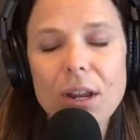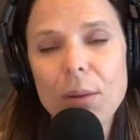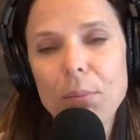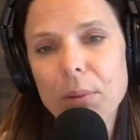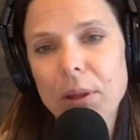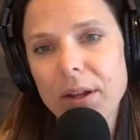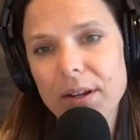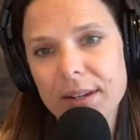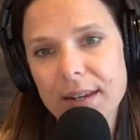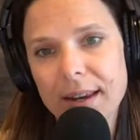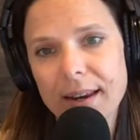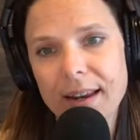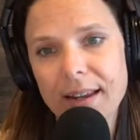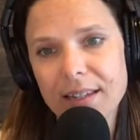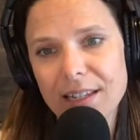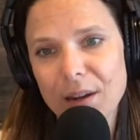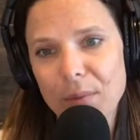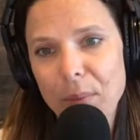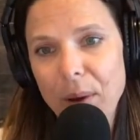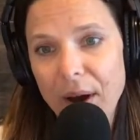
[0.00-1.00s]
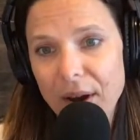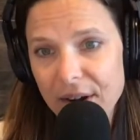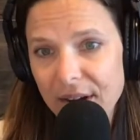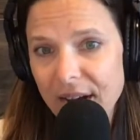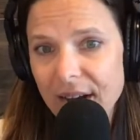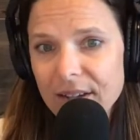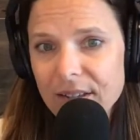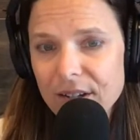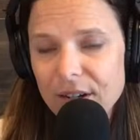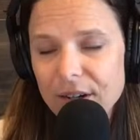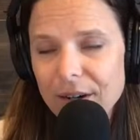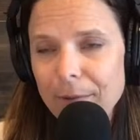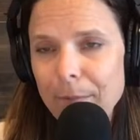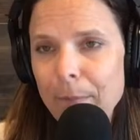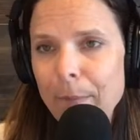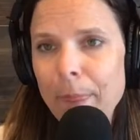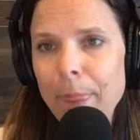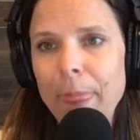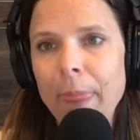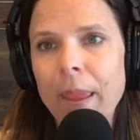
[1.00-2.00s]
get plugged in as a podcaster.
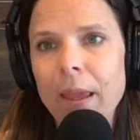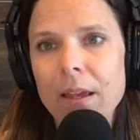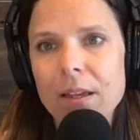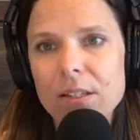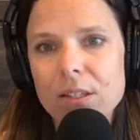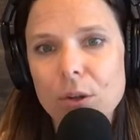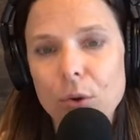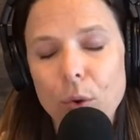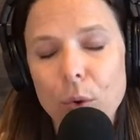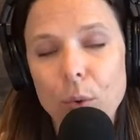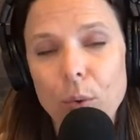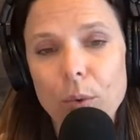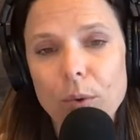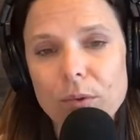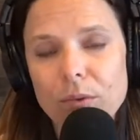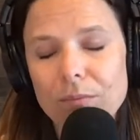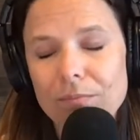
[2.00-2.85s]
So